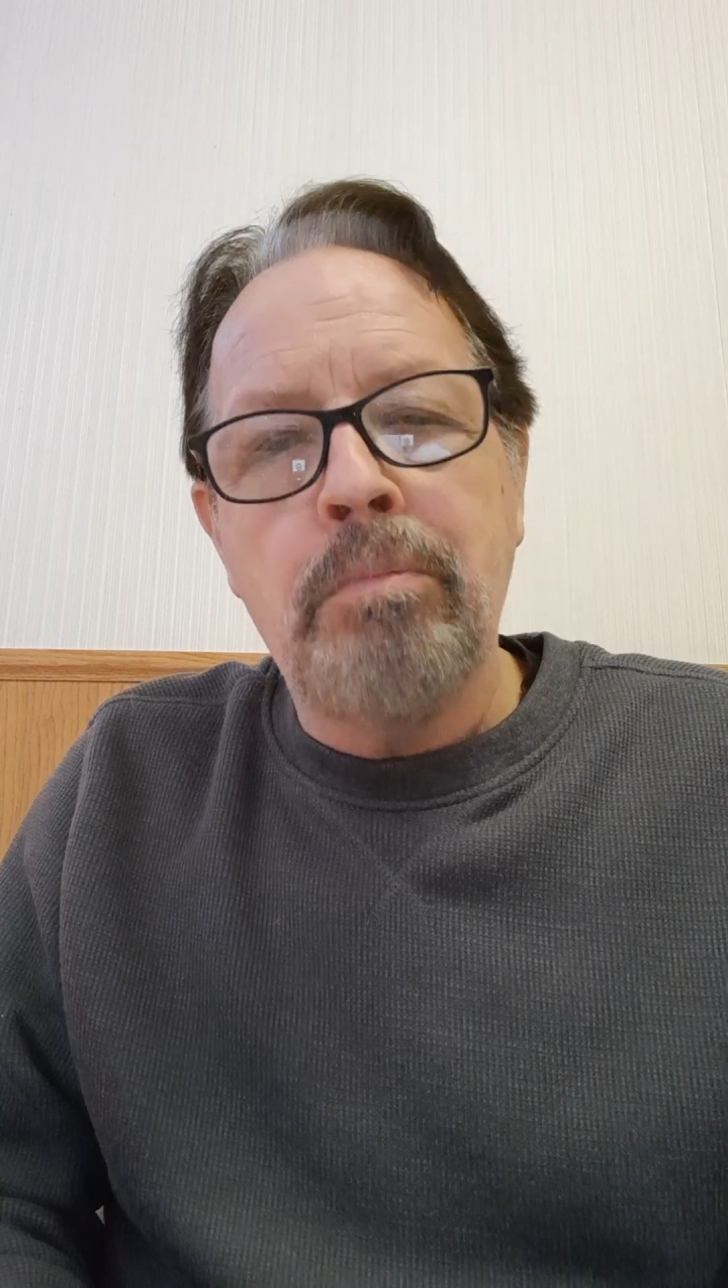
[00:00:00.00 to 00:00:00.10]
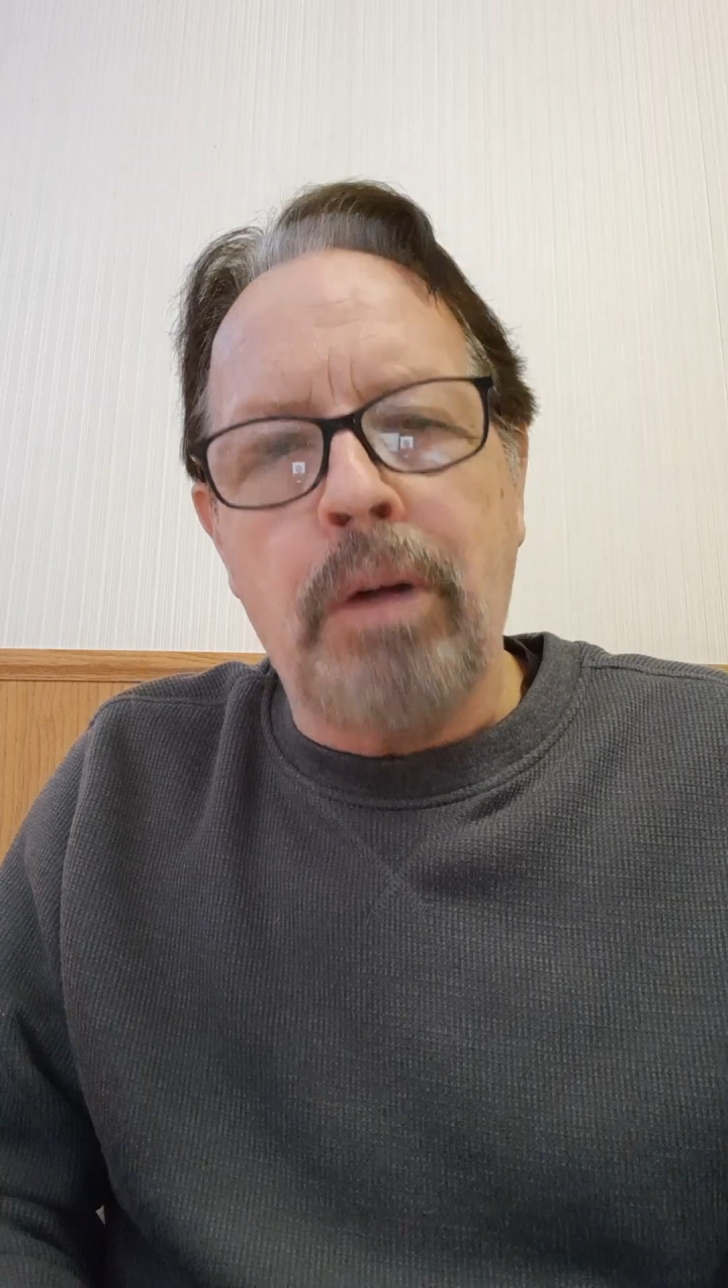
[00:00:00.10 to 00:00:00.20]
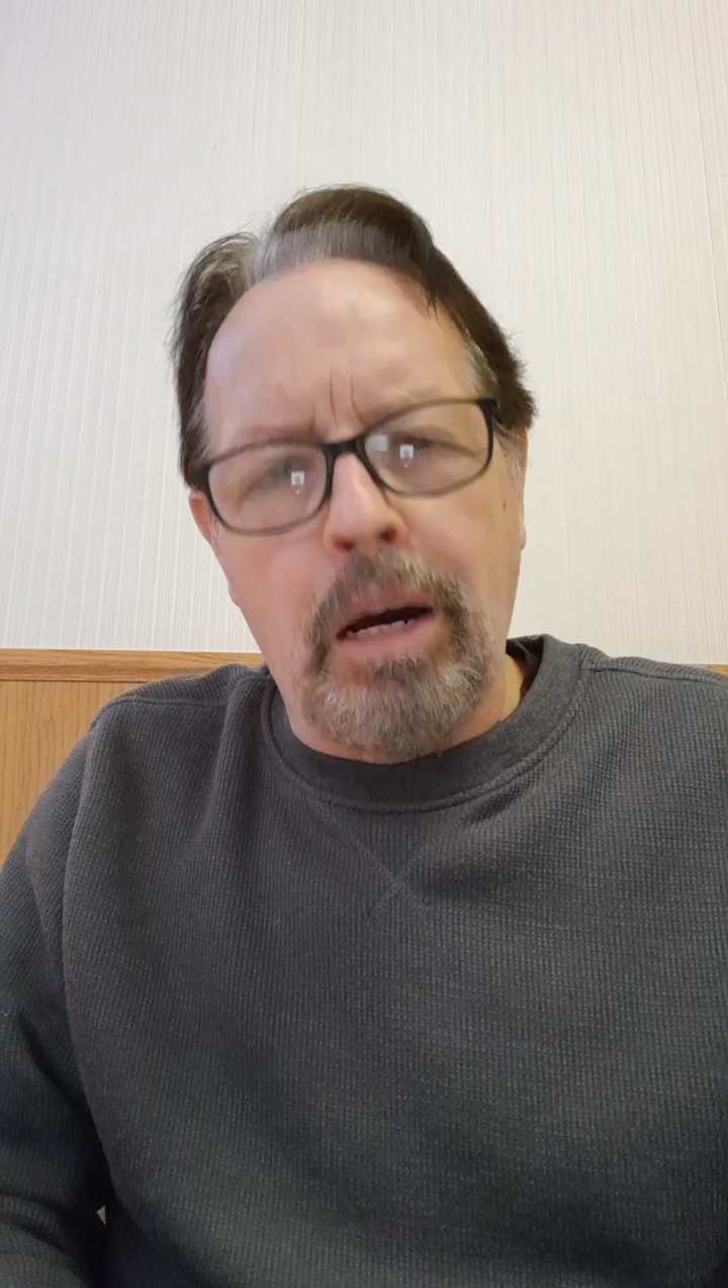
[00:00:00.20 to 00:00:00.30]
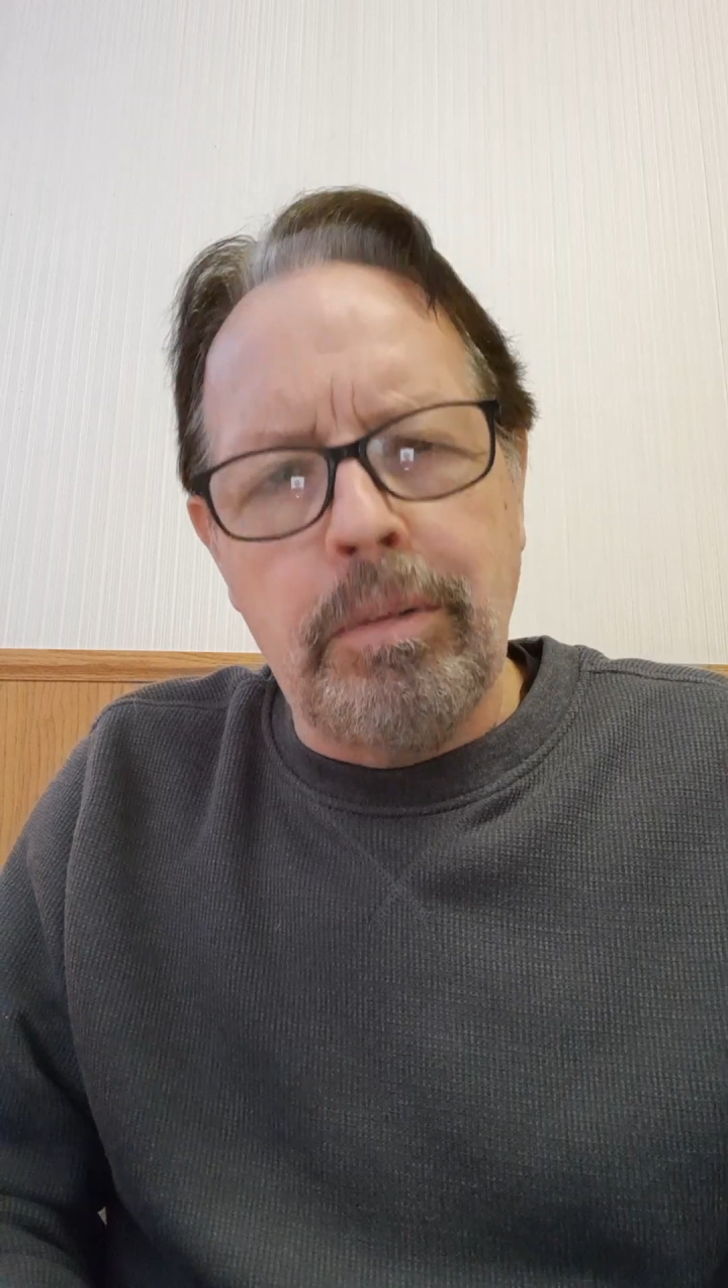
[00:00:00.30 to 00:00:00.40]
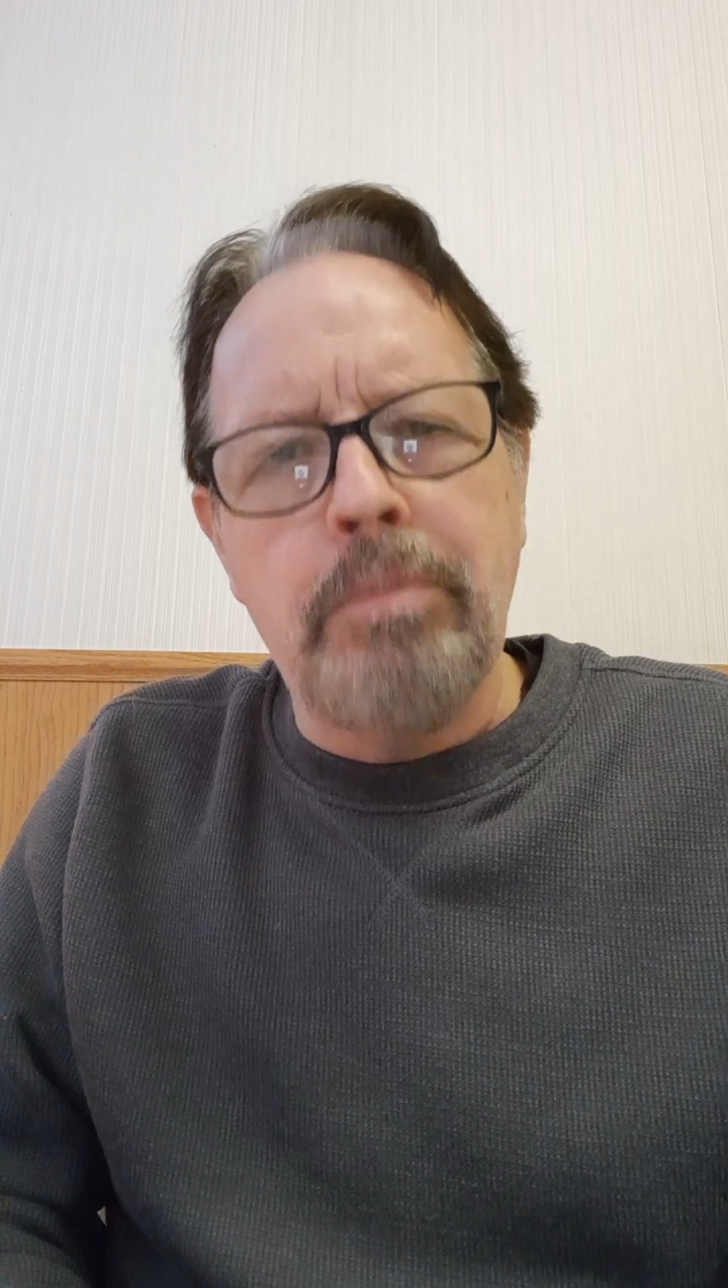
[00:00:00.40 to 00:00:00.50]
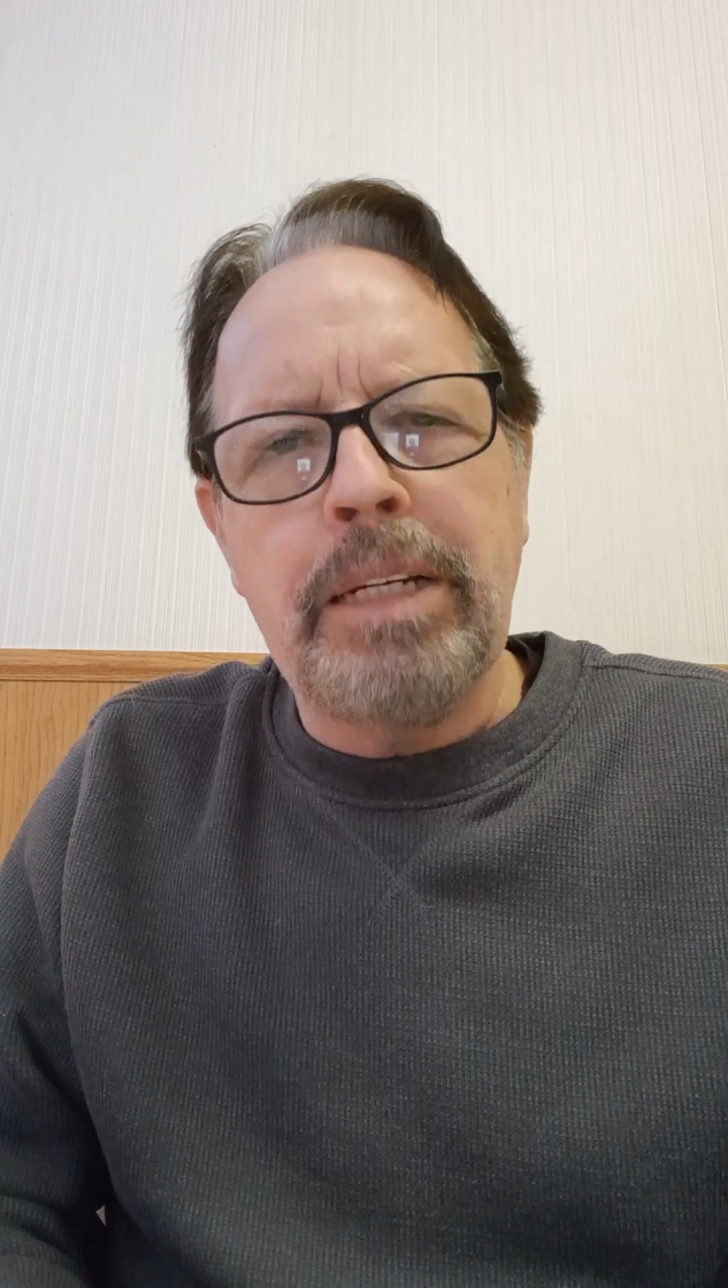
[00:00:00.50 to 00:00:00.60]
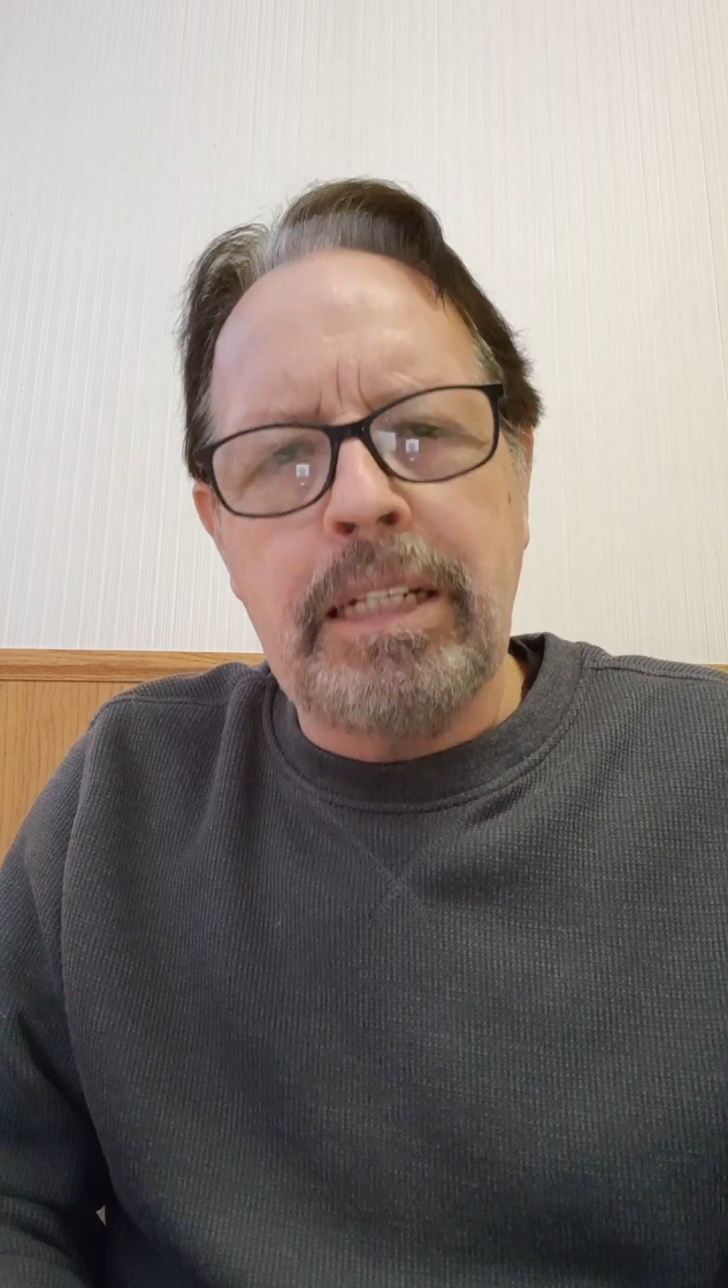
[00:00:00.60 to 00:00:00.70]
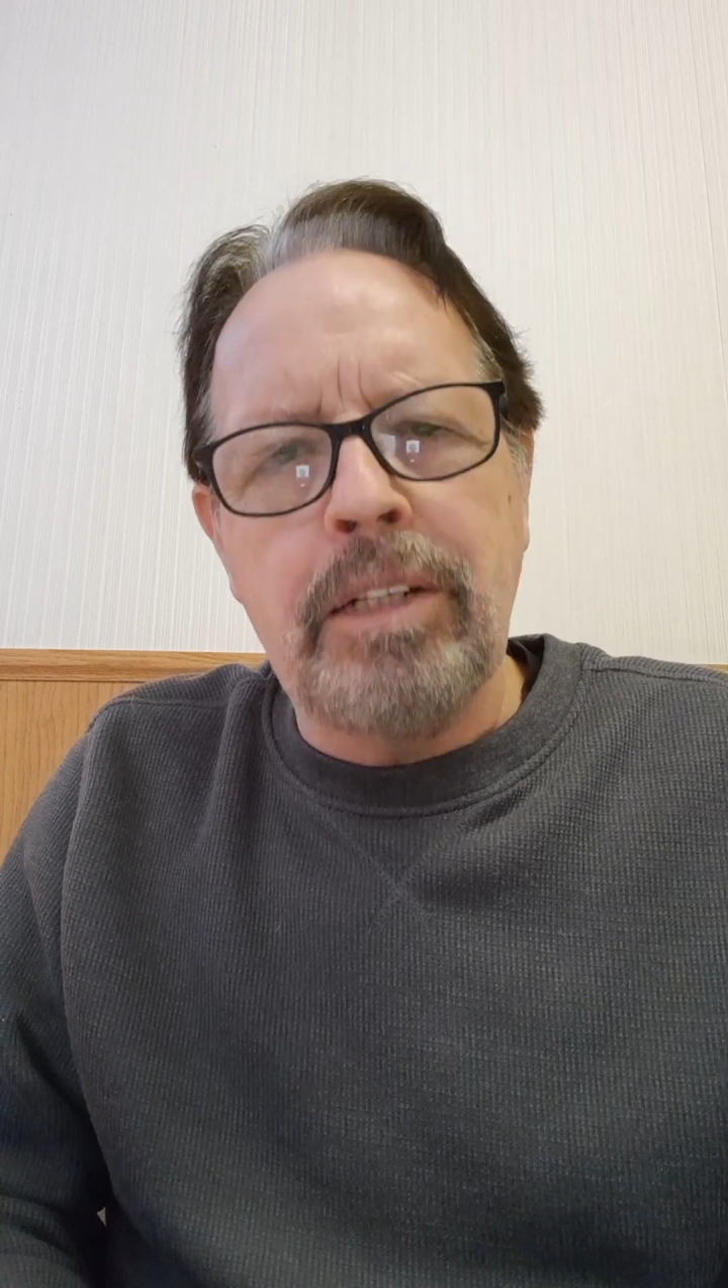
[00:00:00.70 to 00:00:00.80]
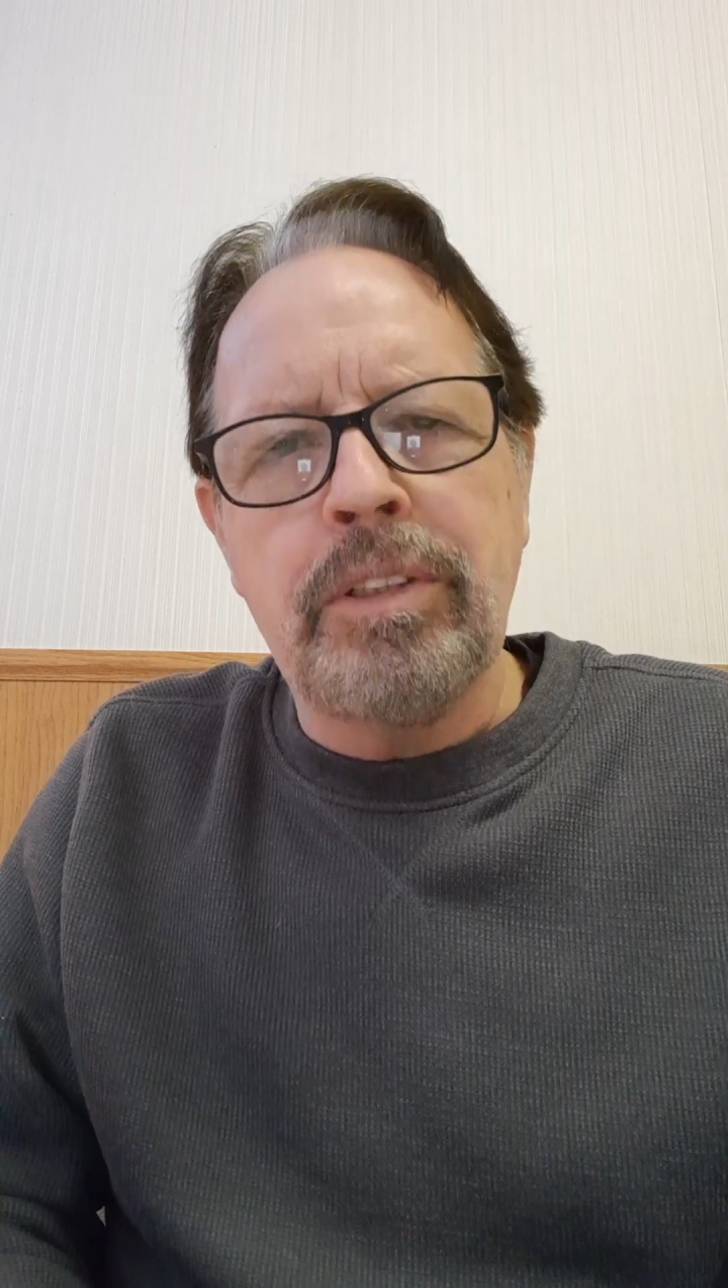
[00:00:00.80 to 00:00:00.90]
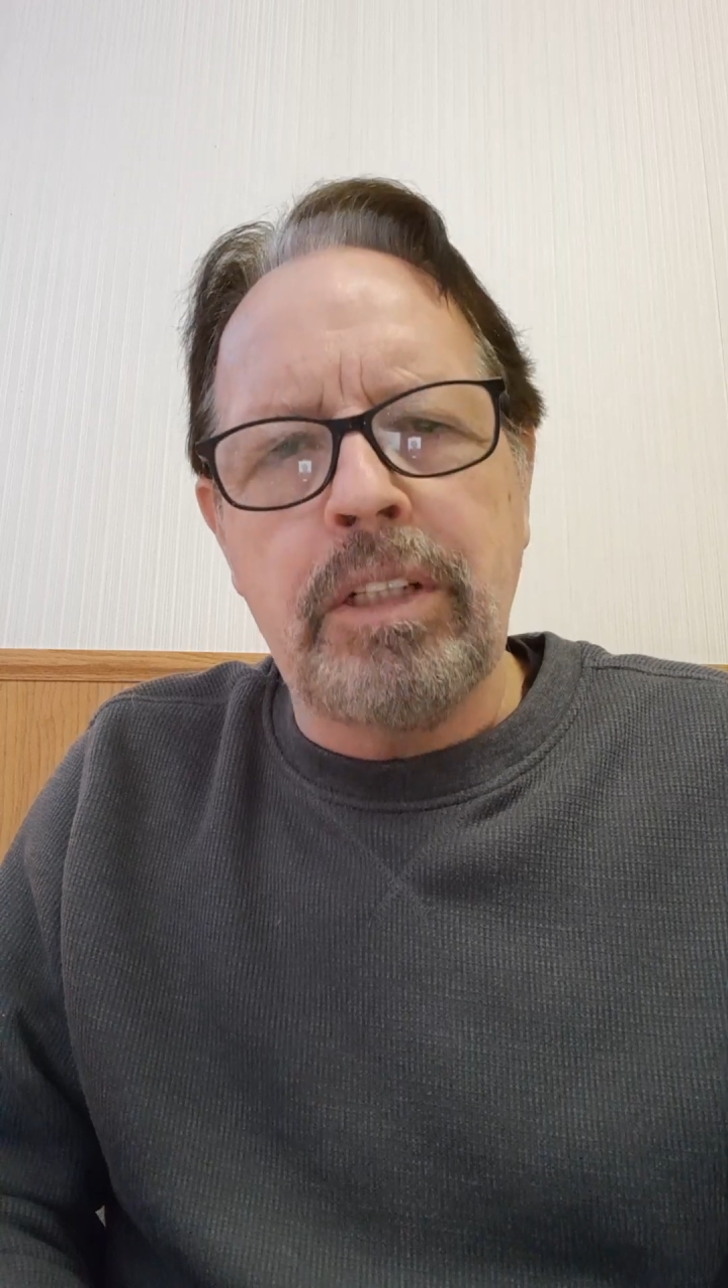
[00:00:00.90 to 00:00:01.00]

Probably because